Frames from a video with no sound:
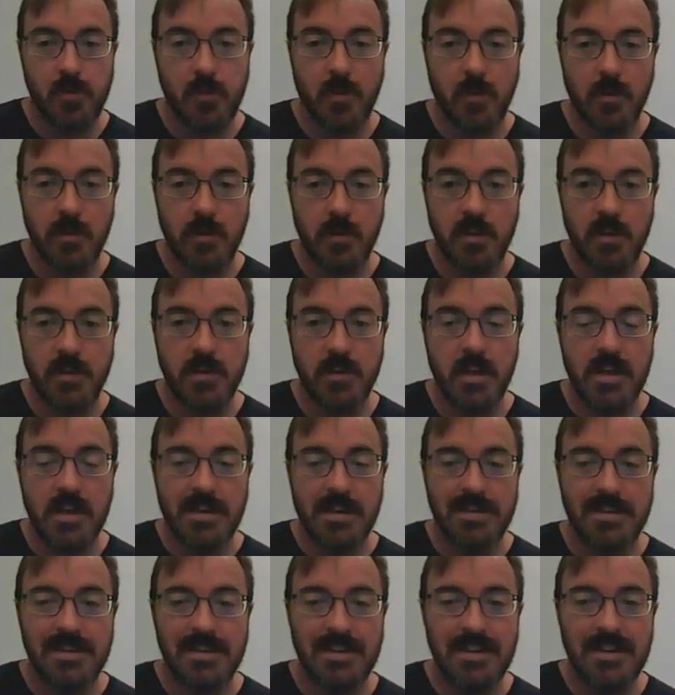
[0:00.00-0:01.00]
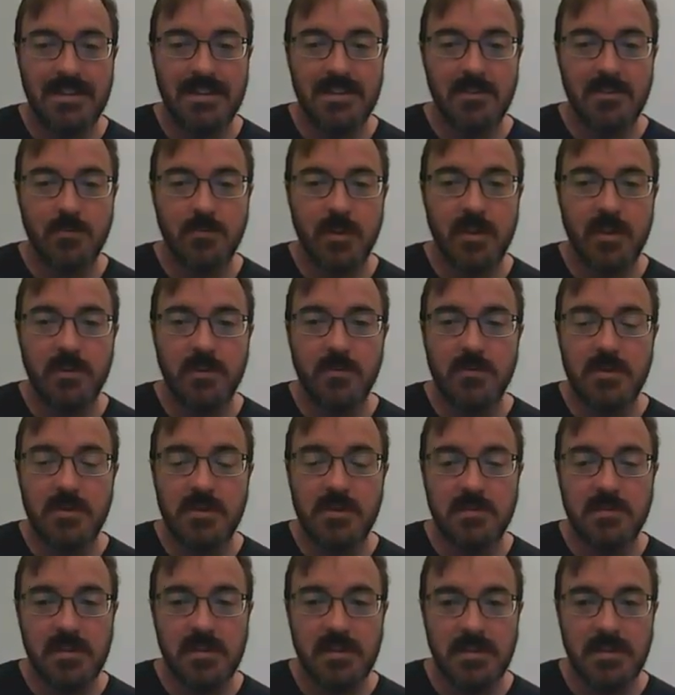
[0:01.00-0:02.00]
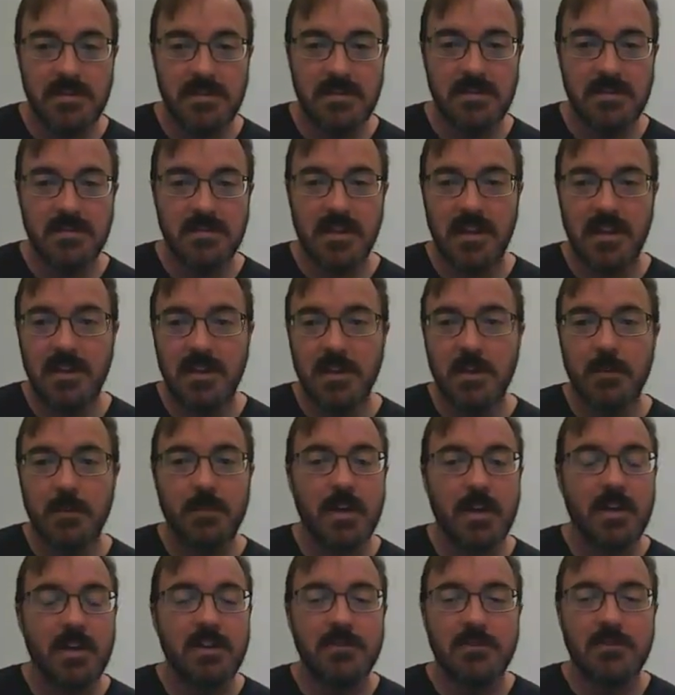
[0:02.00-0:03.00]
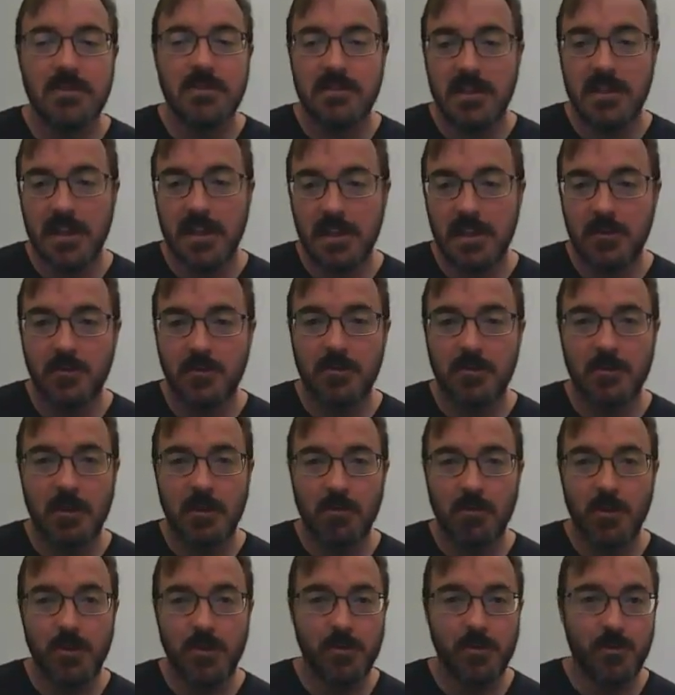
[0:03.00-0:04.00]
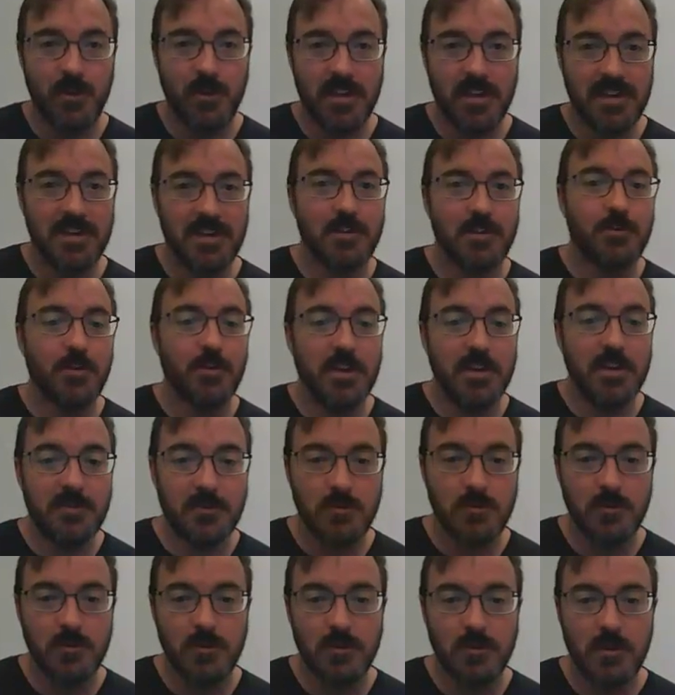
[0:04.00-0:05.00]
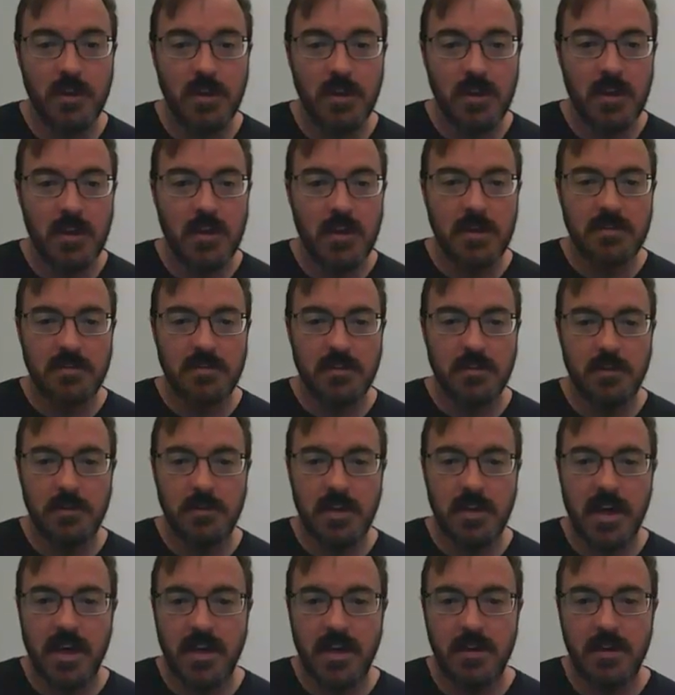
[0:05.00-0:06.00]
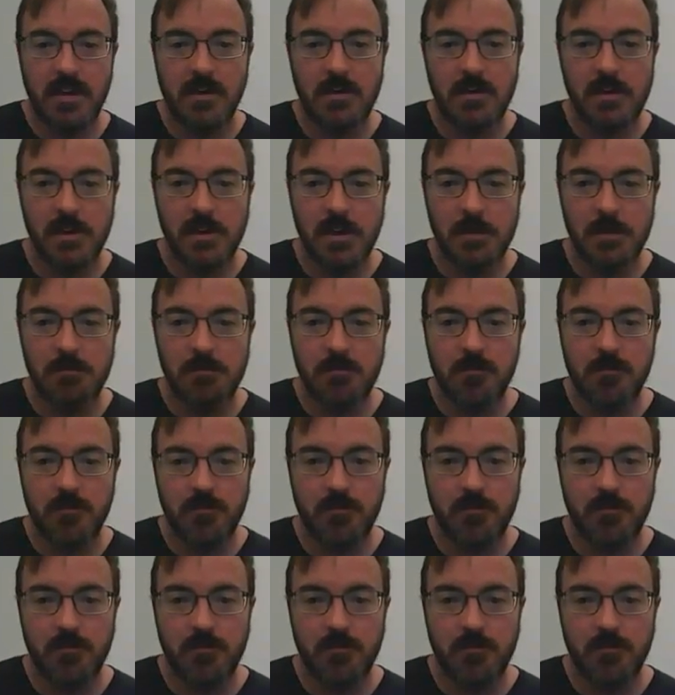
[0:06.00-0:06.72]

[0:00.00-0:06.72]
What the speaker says: All right. The easiest way to do this is to set it up just like you remember doing in grade school. So you line it all up.